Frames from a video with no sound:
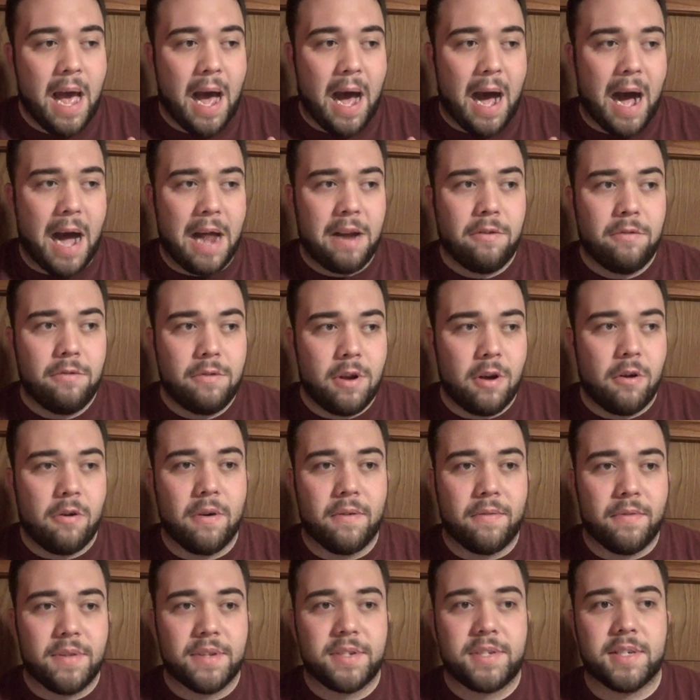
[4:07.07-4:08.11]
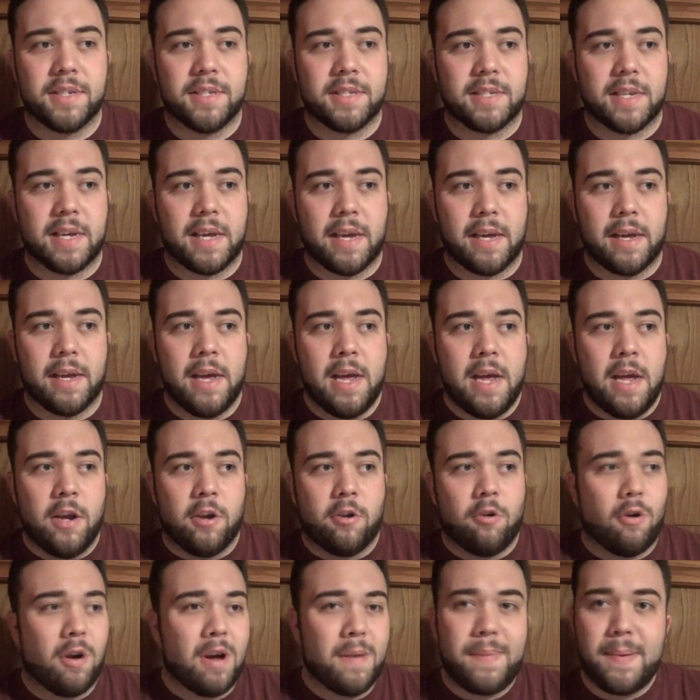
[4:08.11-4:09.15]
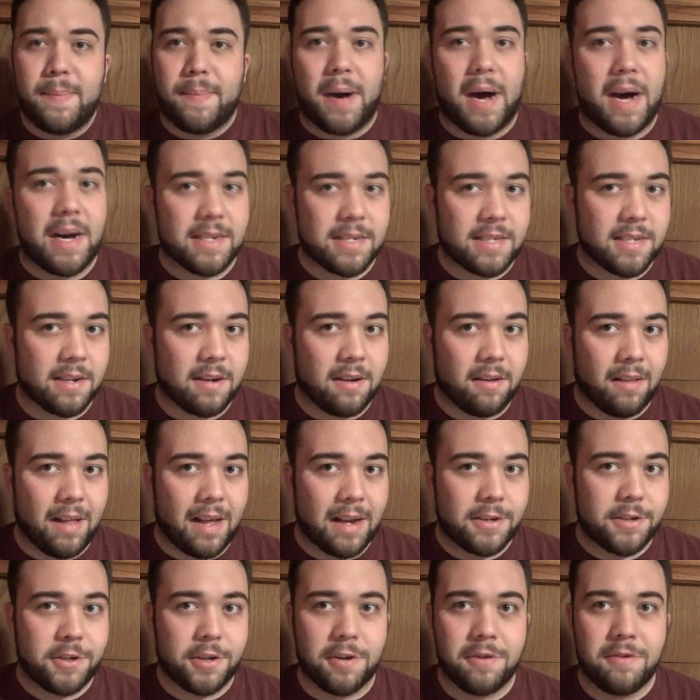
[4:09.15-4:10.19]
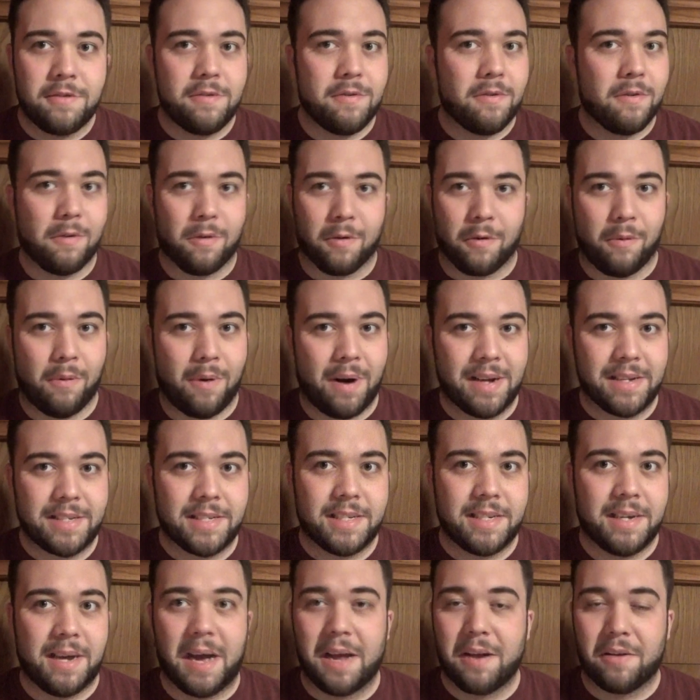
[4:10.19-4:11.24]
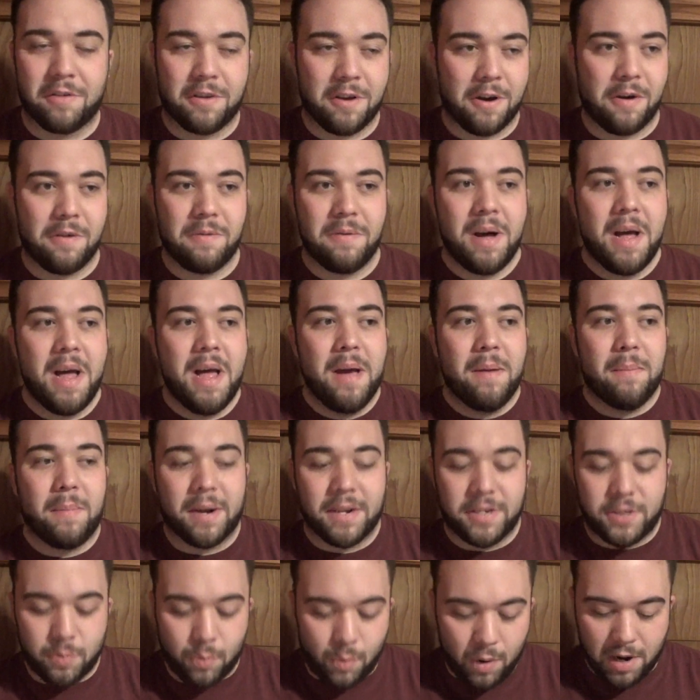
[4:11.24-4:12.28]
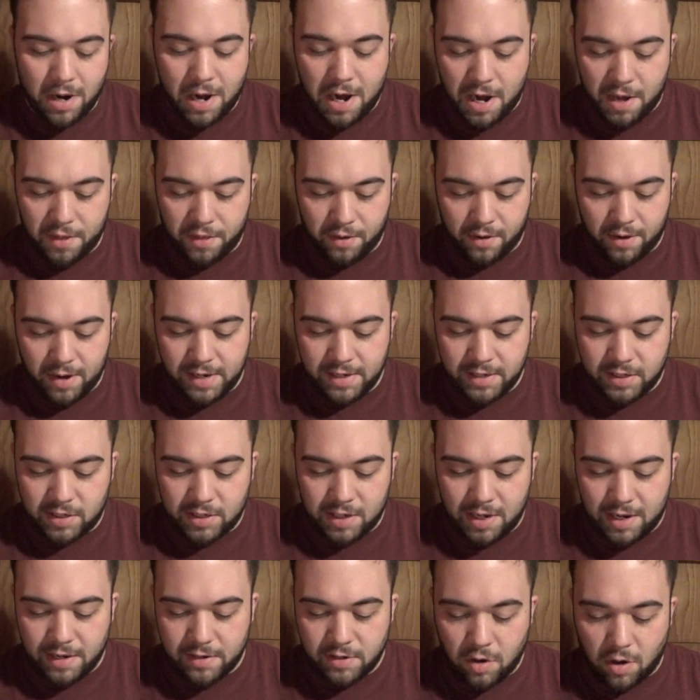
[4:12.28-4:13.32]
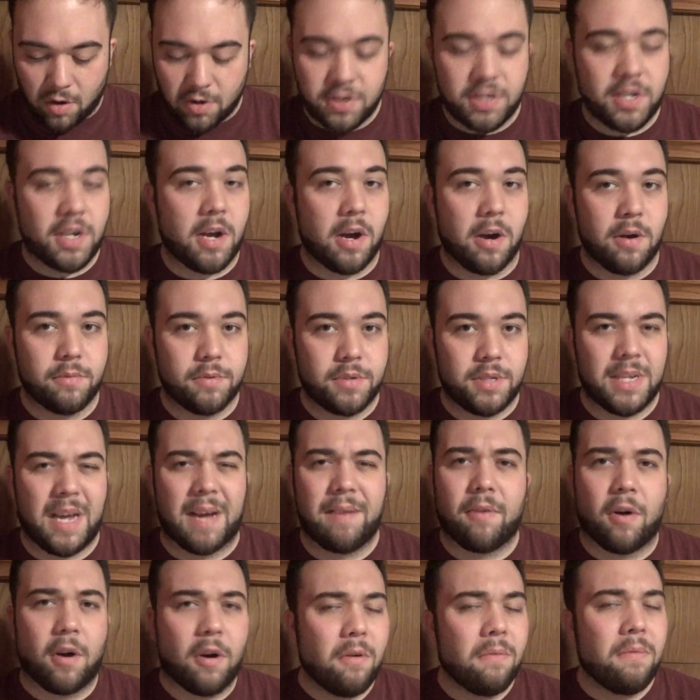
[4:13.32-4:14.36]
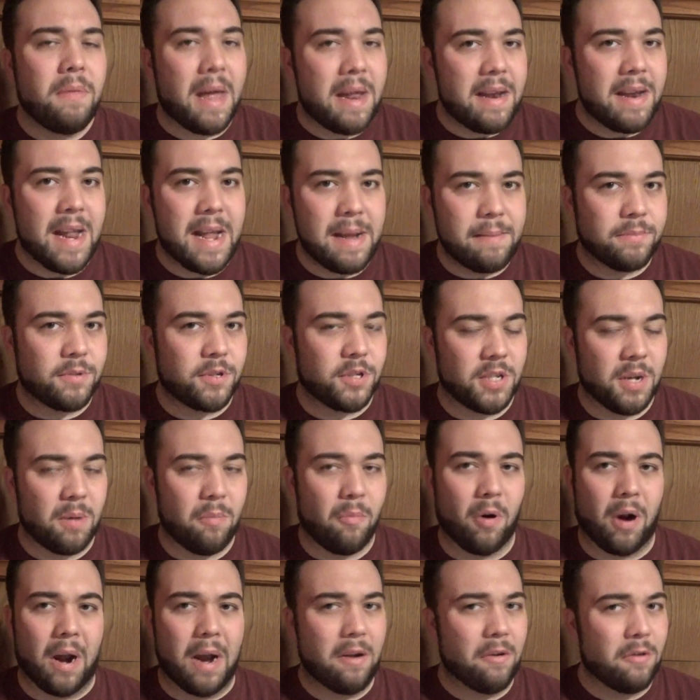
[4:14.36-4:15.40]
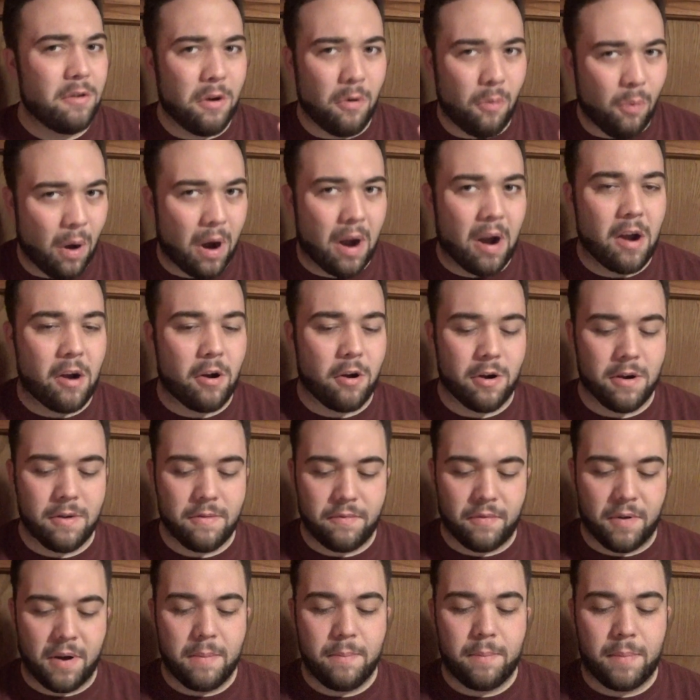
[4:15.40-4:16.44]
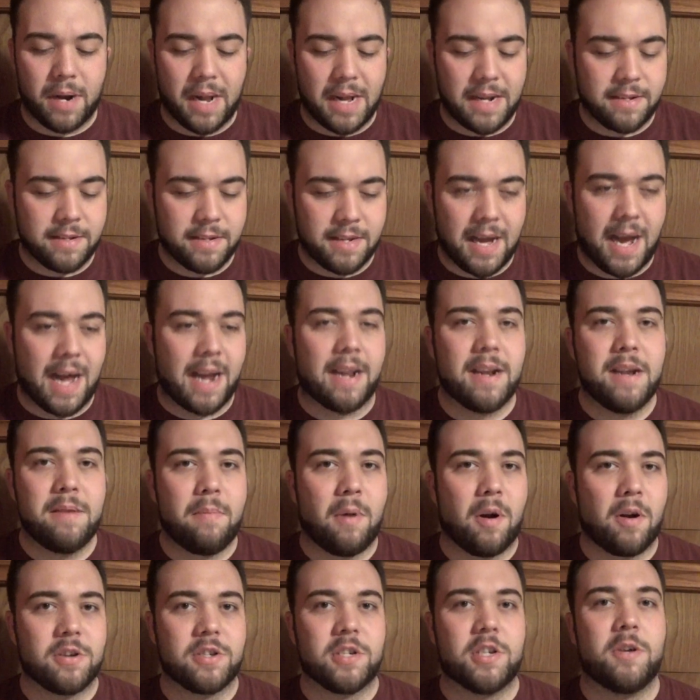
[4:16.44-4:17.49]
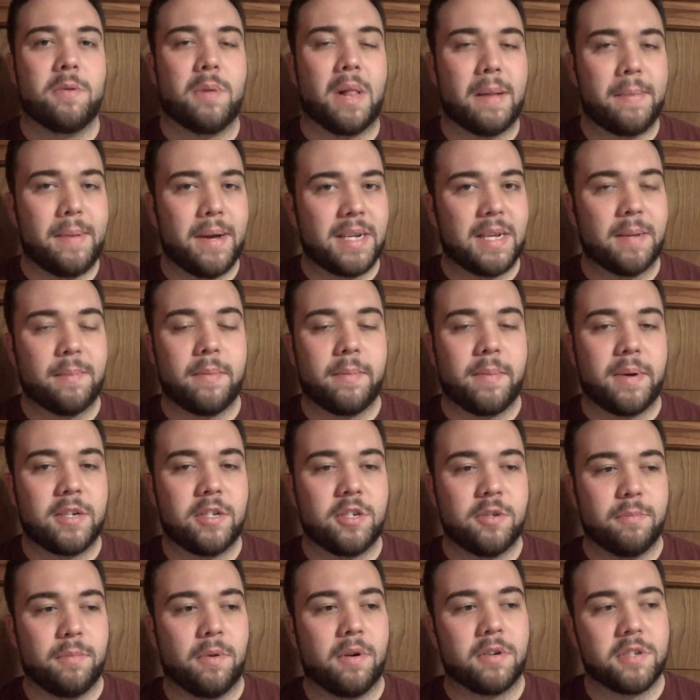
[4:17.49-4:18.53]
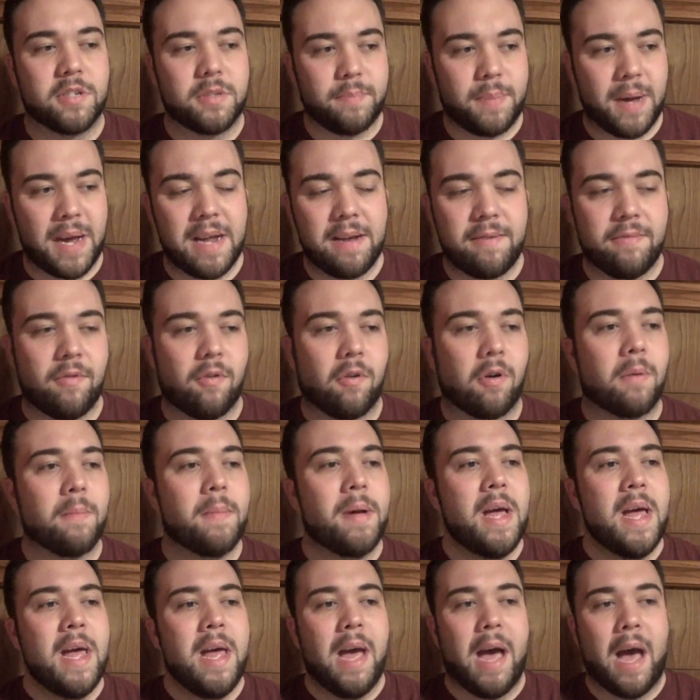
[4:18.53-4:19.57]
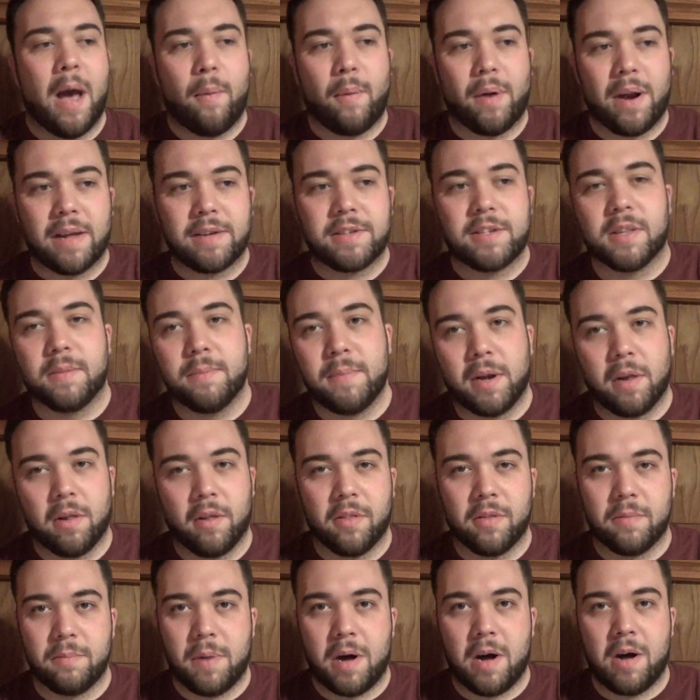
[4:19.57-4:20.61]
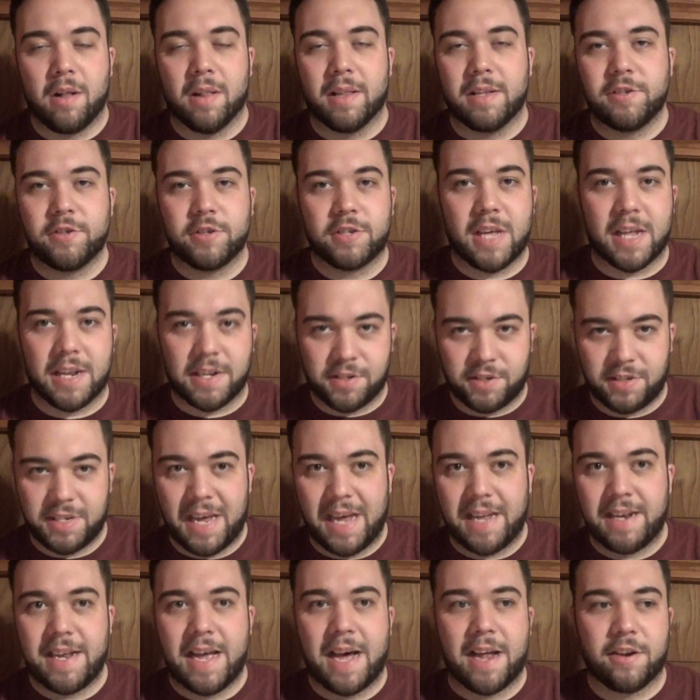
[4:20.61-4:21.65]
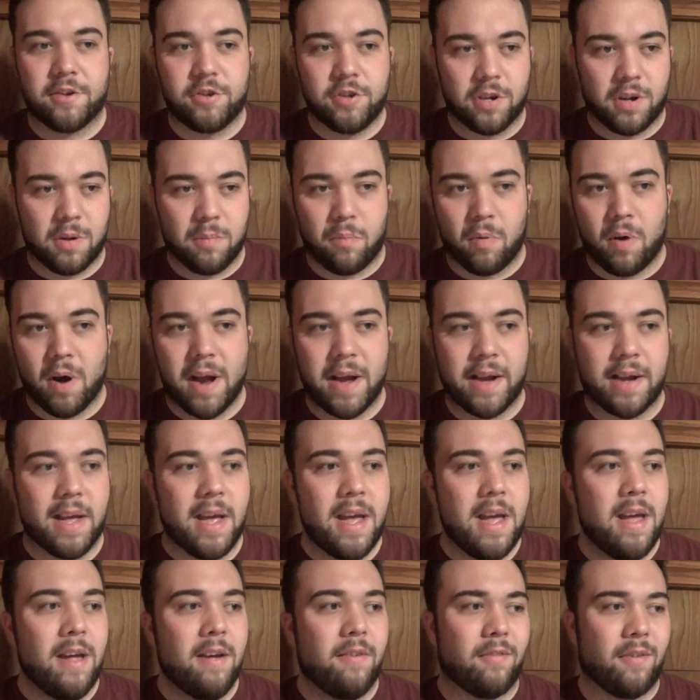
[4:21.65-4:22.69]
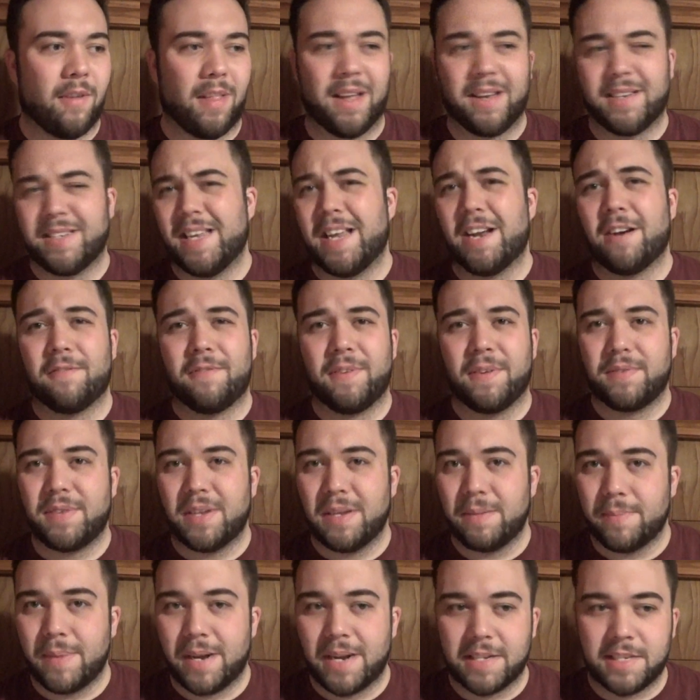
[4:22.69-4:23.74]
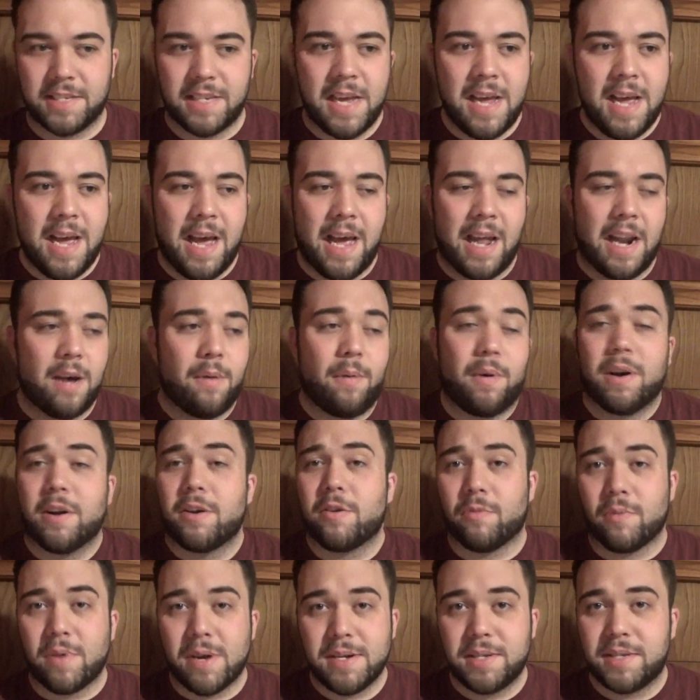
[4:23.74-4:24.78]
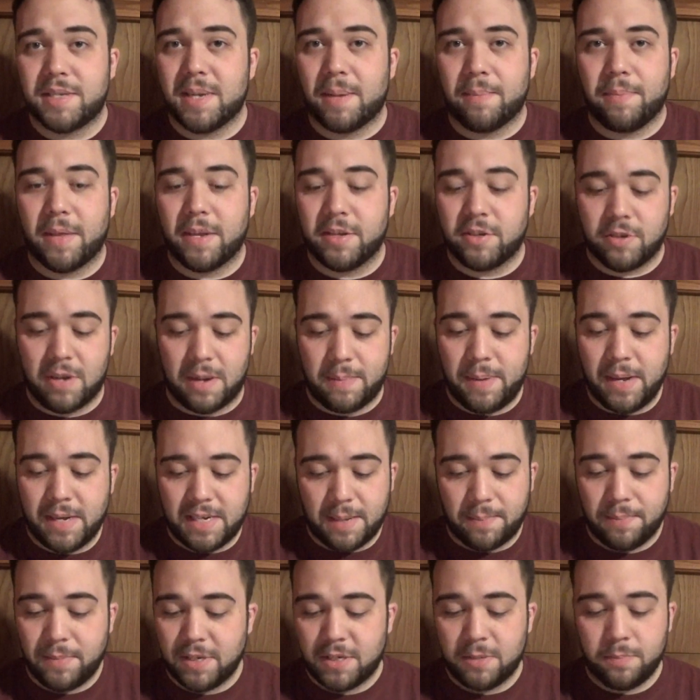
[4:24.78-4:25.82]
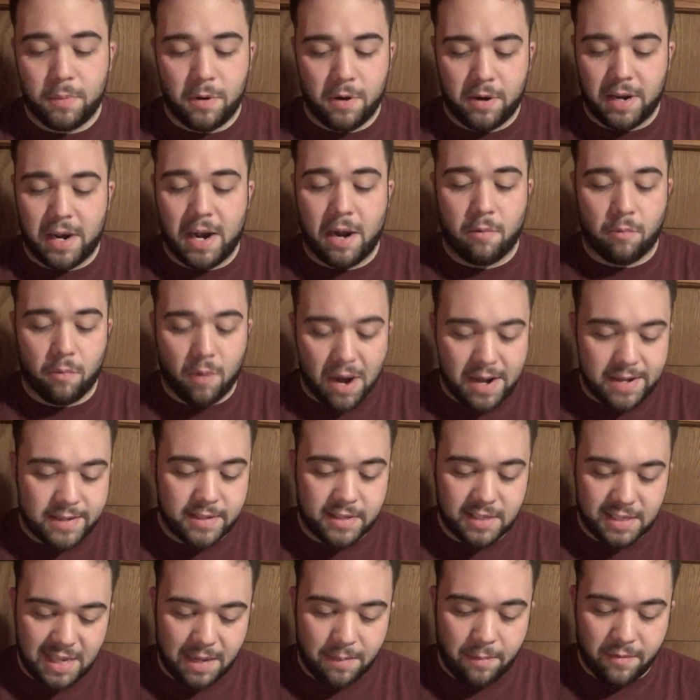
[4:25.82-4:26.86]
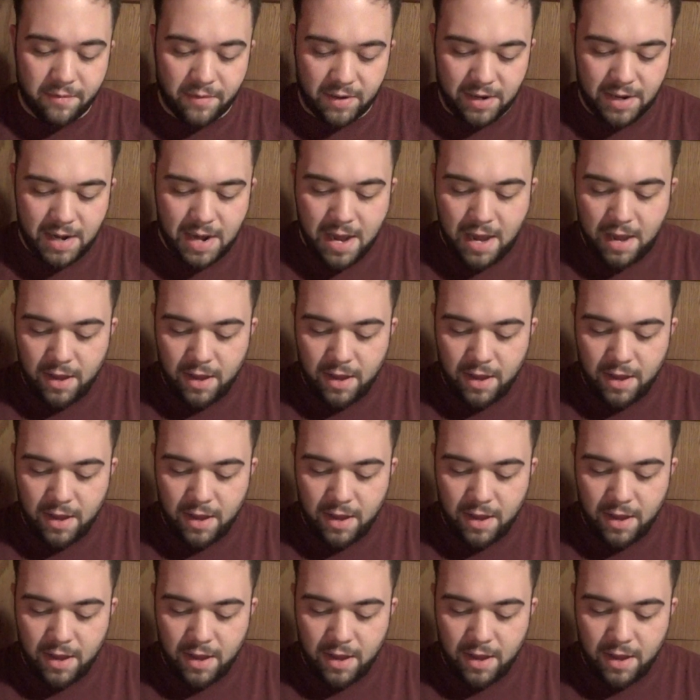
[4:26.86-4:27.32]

I don't know if this is a creepypasta collection or what, I don't know, but it's one author, it's Darcy Coates. I've heard that name somewhere, I don't know where I heard it from, but I got into Barnes & Noble, I picked up a bunch of books, paid for them, I went out to the middle of the mall and just kind of sat down and took a break for like 10 or 15 minutes, and I wanted to read something, so I picked up this book and I read some of it.